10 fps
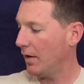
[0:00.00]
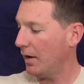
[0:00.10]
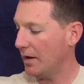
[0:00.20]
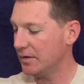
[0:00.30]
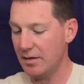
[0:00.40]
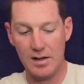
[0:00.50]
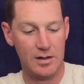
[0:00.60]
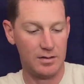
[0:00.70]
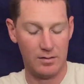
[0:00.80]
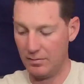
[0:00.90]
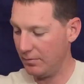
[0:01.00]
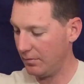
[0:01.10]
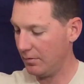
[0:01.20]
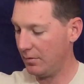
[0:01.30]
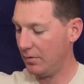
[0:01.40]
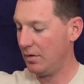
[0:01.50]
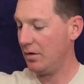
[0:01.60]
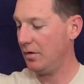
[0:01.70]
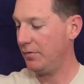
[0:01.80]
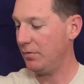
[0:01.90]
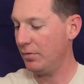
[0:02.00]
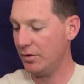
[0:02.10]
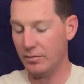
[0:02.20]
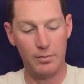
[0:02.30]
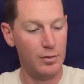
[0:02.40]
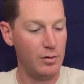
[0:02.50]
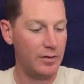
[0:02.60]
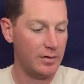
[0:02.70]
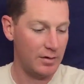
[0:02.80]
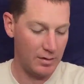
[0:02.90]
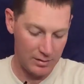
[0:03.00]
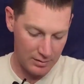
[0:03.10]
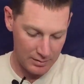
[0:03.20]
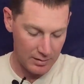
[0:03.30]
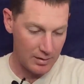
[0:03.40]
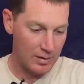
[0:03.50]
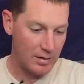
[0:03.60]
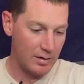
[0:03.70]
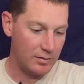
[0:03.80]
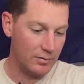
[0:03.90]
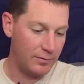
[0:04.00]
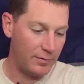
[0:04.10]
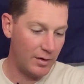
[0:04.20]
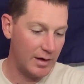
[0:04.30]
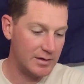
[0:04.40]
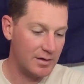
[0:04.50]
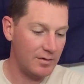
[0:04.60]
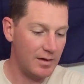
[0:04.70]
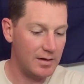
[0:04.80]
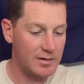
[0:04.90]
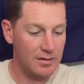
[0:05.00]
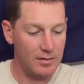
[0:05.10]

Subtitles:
Underneath, if you were to remove it, you'll find that